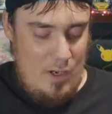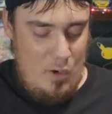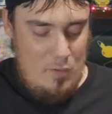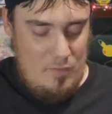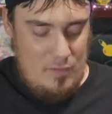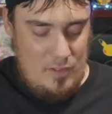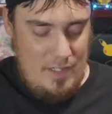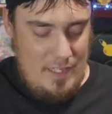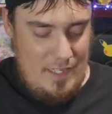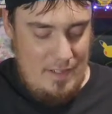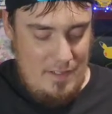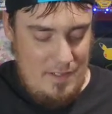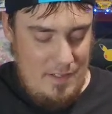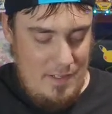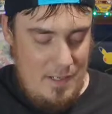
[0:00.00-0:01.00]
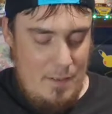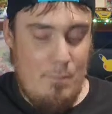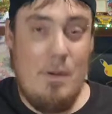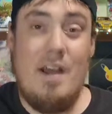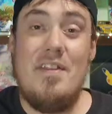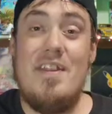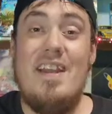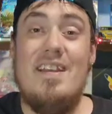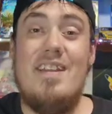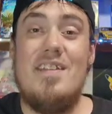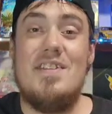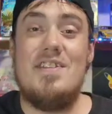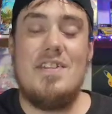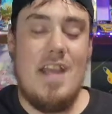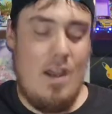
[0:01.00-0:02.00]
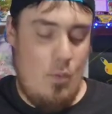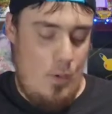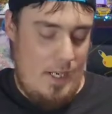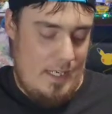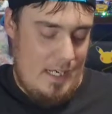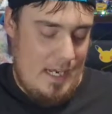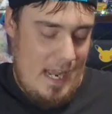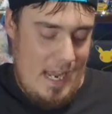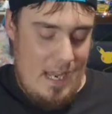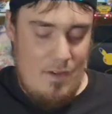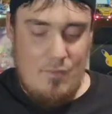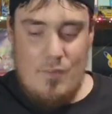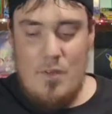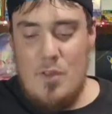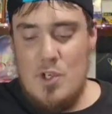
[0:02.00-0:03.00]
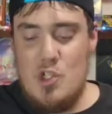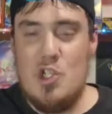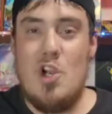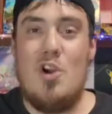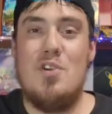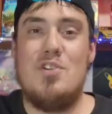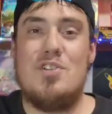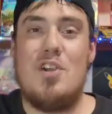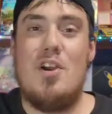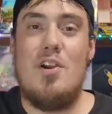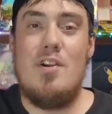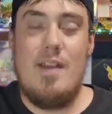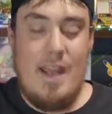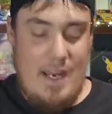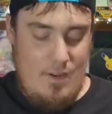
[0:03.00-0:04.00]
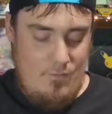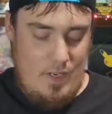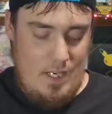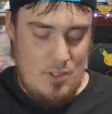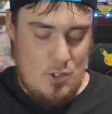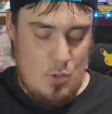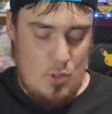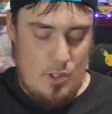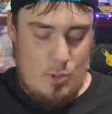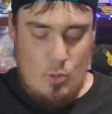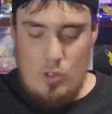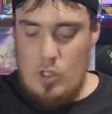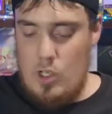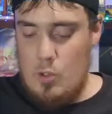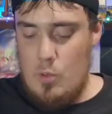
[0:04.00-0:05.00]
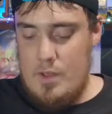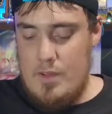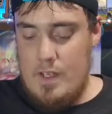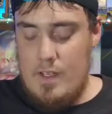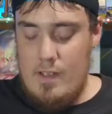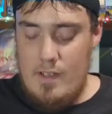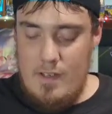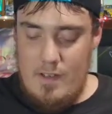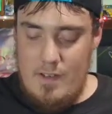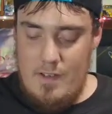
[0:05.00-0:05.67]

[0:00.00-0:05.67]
Hopefully by the end of the set we can have the Charizard and Venusaur to go along with it.